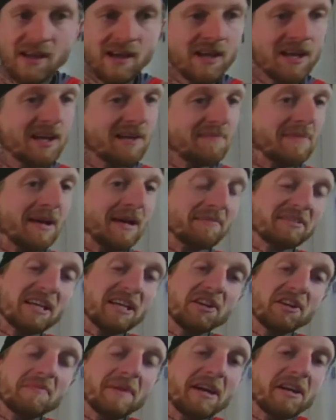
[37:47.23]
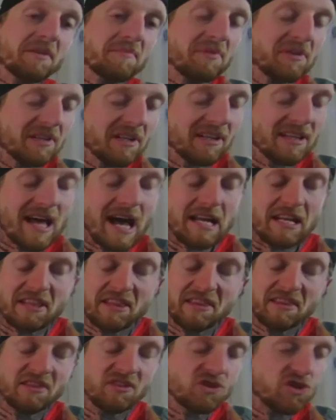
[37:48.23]
Man, I'm telling you, man, you're putting a lot
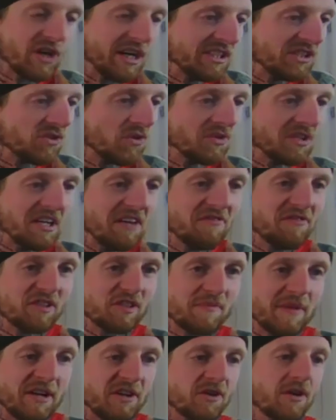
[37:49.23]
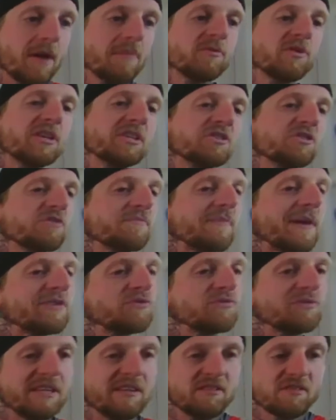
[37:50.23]
of traits on defense, man. You're upgrading your special
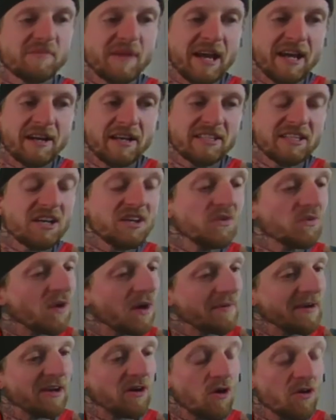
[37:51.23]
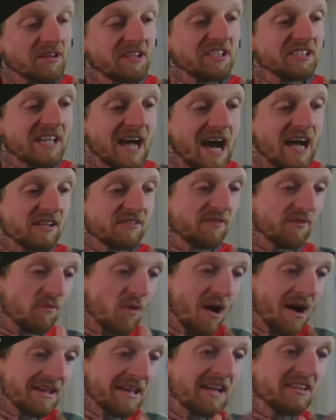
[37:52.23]
teams, man. I tell you what, man, all these guys from
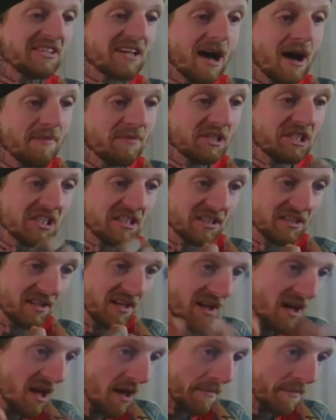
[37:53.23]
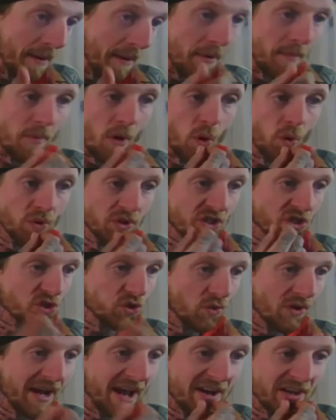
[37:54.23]
Wanye Thomas to Bubba Bolden to
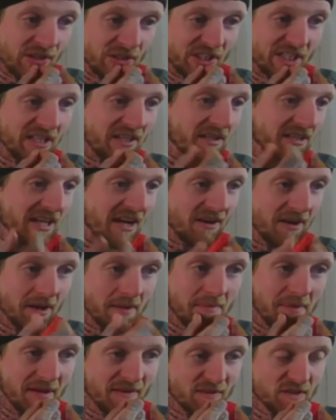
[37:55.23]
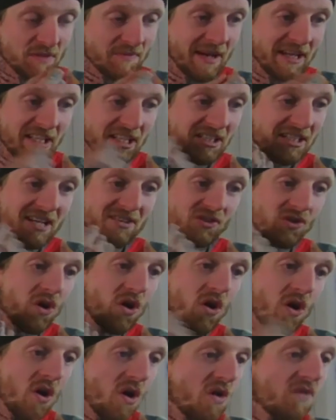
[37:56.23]
Troy Anderson to Darian Beavers, man, these guys are
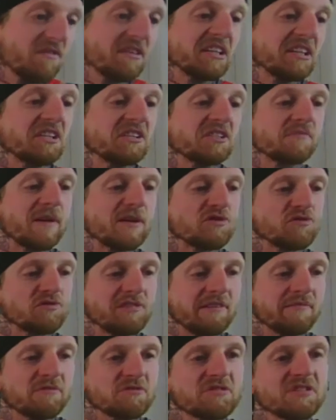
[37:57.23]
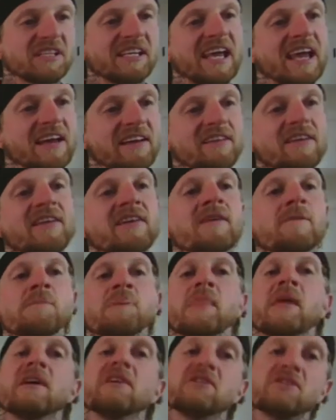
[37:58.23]
all really good special teamers. Again,
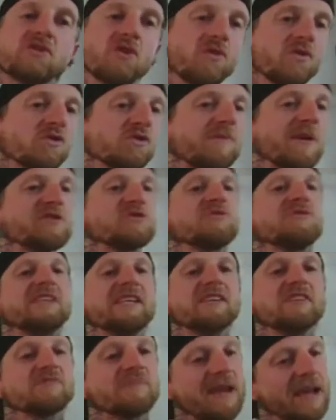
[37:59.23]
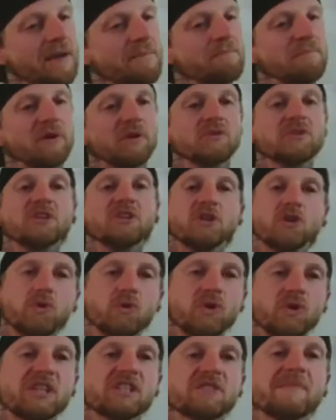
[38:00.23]
start on special teams, man. Build the
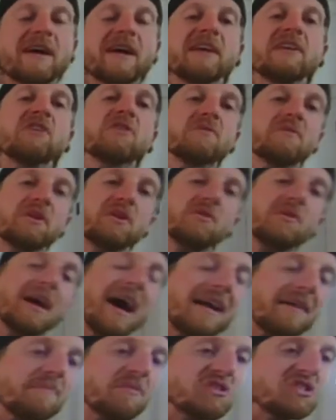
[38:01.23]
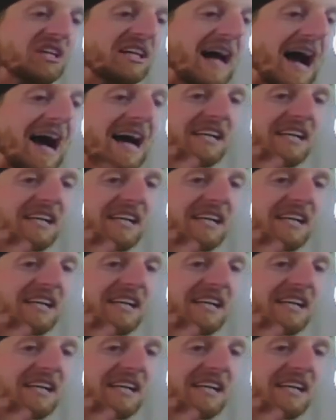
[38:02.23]
nucleus, man. You got a bunch of guys